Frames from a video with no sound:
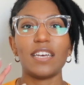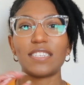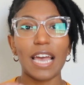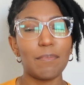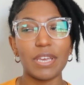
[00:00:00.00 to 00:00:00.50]

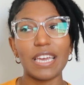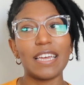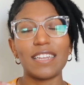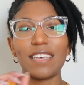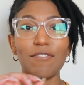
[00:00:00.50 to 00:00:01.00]
typing
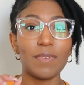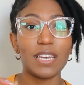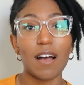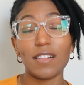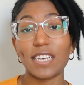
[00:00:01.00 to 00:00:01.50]
in, give me
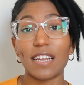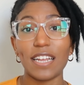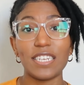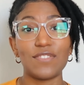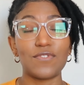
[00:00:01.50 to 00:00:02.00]
content
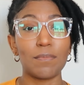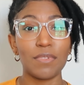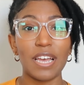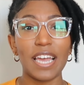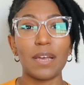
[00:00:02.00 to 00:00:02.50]
ideas for
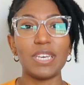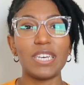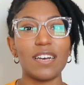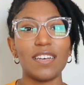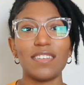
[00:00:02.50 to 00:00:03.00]
blank,
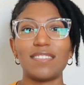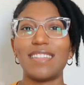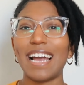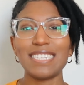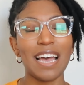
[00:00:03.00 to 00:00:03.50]
because
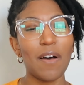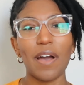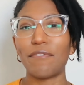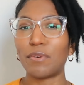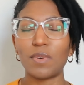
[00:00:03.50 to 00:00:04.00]
that's how
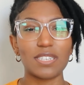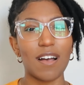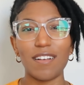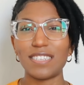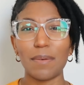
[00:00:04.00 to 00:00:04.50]
everyone's
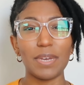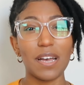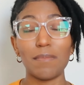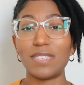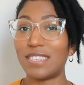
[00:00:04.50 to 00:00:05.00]
content
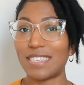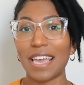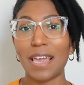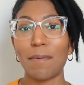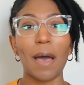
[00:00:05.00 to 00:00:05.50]
becomes the
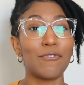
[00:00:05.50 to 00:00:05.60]
same.